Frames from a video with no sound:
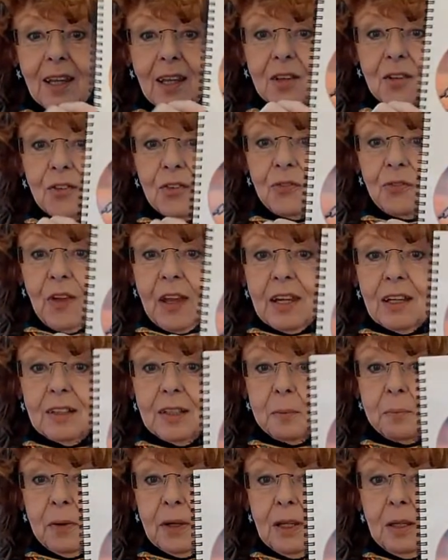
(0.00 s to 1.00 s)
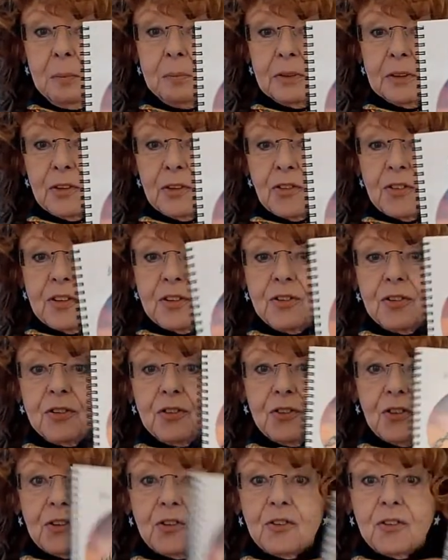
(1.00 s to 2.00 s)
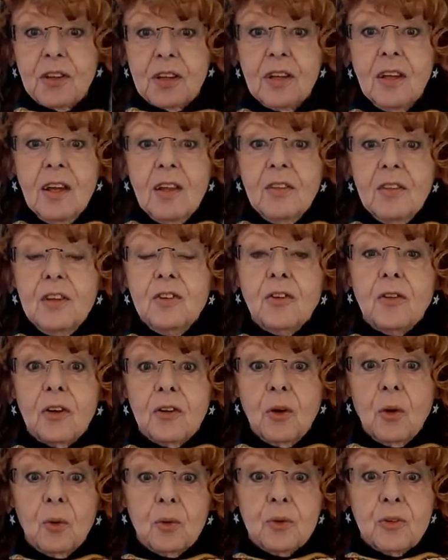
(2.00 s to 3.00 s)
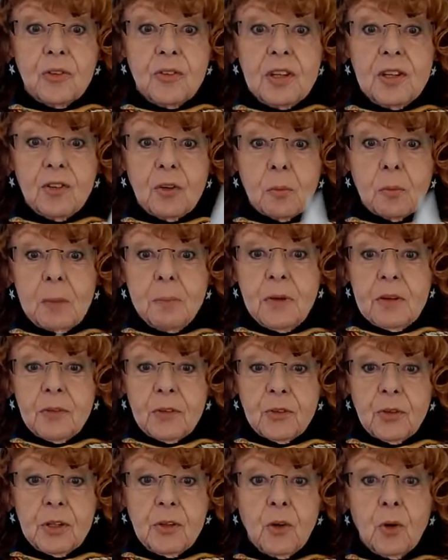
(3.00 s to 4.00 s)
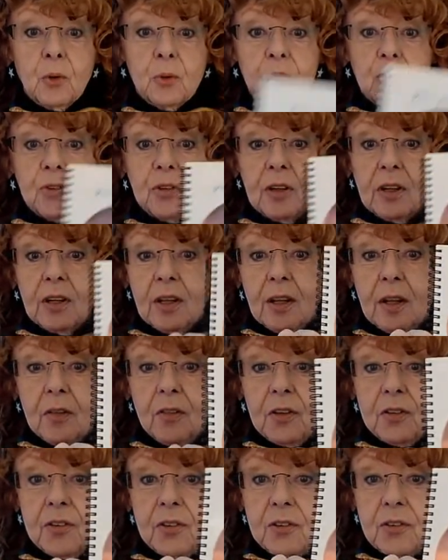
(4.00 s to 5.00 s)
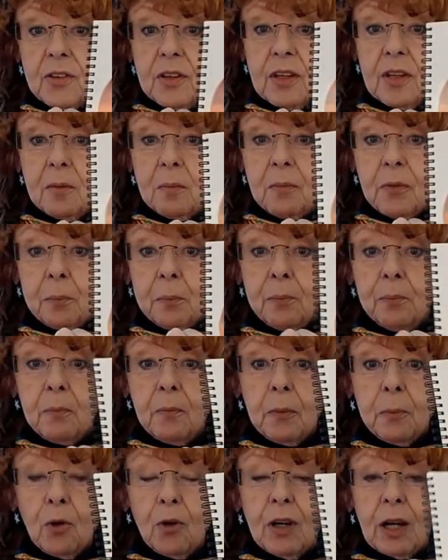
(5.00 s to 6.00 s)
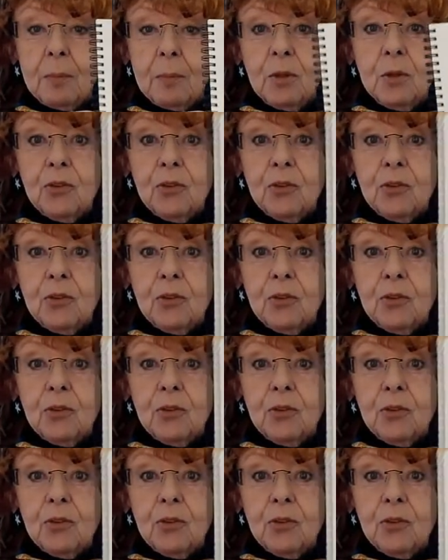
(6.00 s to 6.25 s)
is finally published, these are the notes. These are my Pivotry notes. This is the book I'm